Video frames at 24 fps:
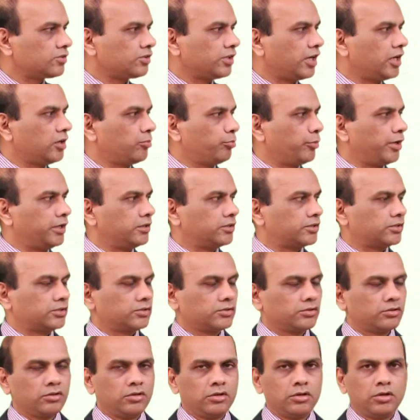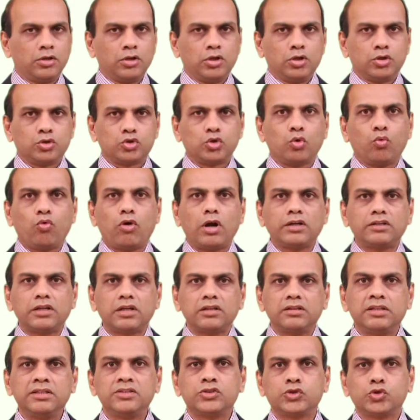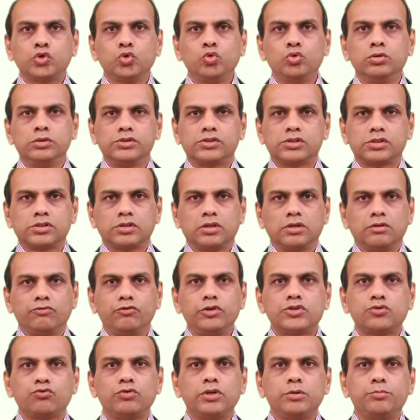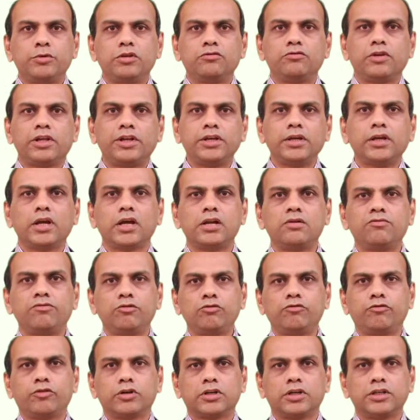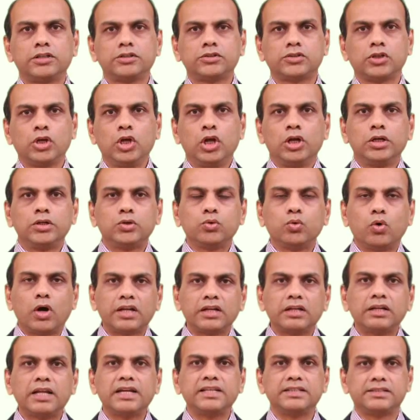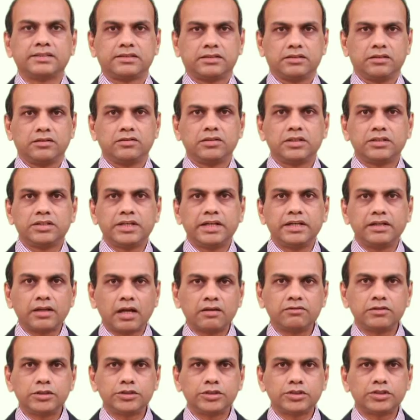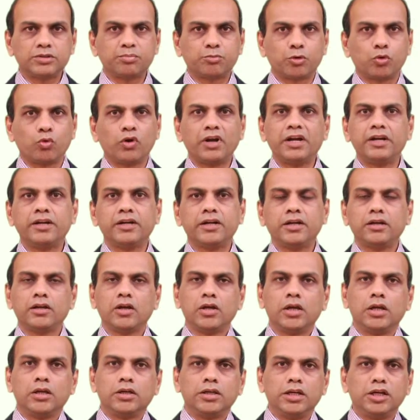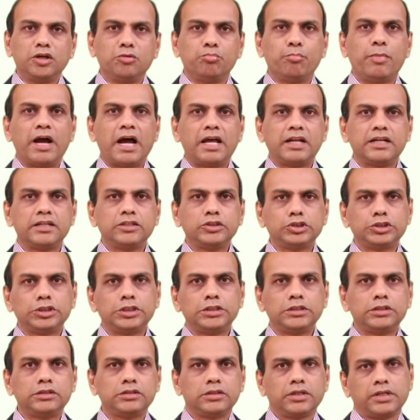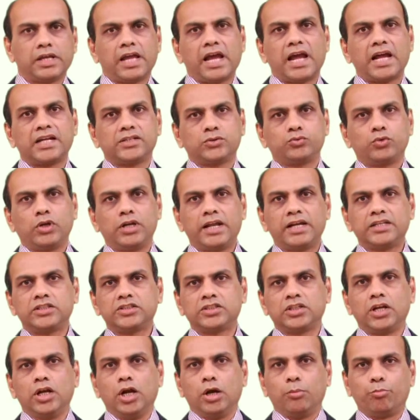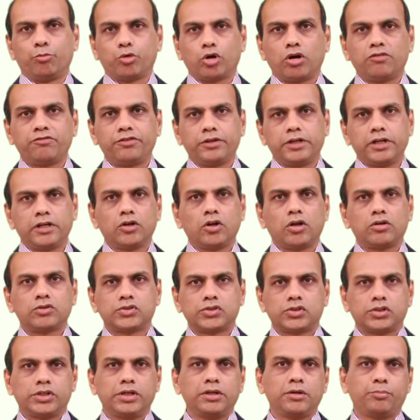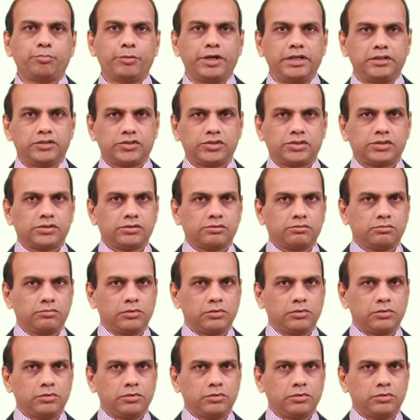statements. So what are these tools which will be very helpful for us to analyze the data which is provided in balance sheet as well as profit and loss statements?